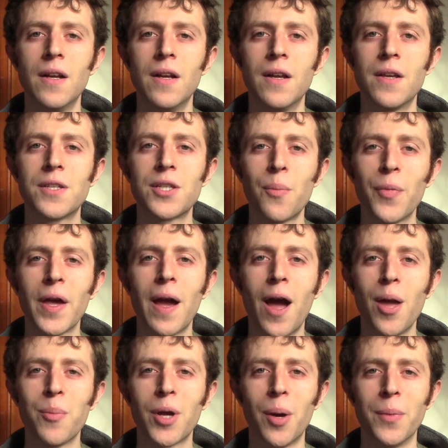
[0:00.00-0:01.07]
Something I
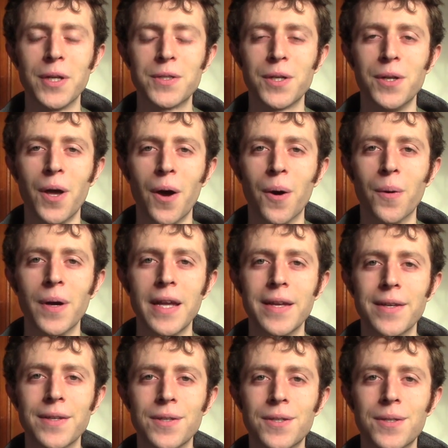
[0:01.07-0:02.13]
am coming to know
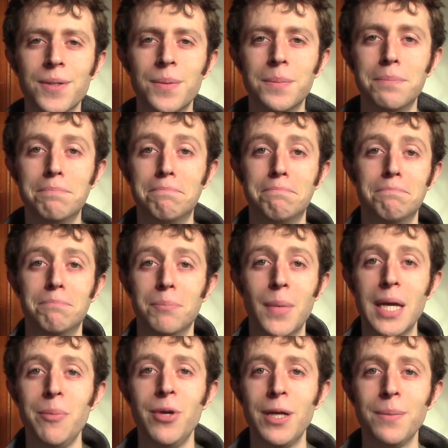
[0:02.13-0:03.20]
is,
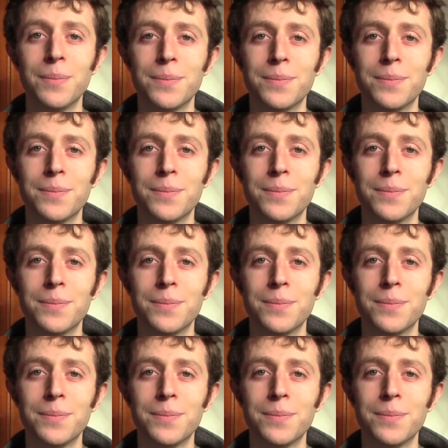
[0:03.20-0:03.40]
maybe,